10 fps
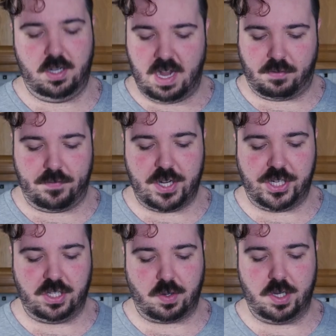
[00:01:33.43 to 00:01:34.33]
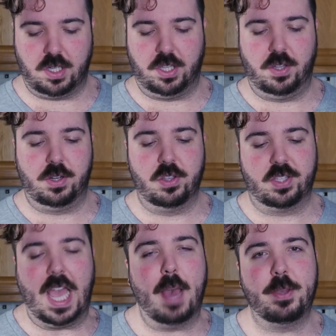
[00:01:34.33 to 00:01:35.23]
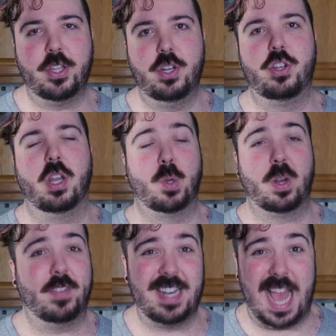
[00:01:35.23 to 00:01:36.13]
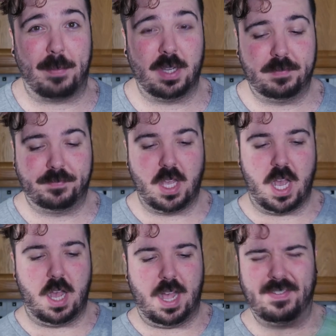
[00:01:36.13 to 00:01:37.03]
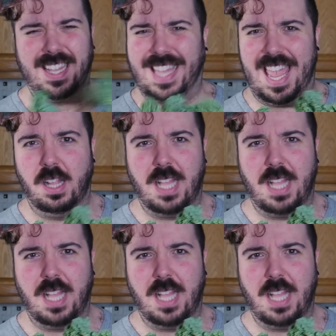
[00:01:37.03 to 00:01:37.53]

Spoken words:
Now for veggies, traditionally you'd use cabbage or even napa. I've got kale.